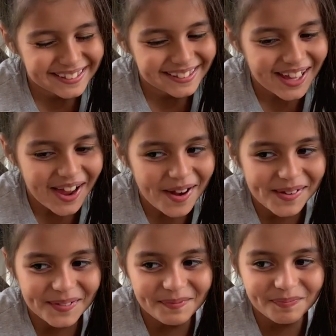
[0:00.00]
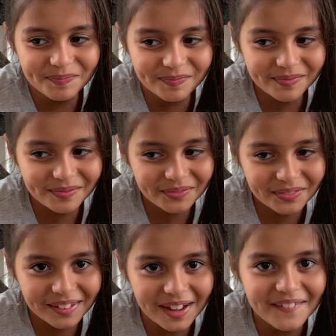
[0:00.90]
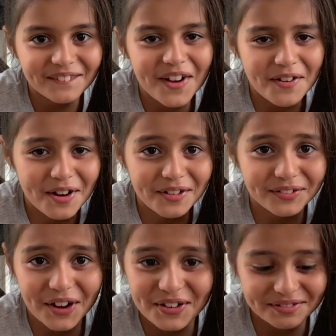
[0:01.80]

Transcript: JJ's not Mexican. 5 out of 5.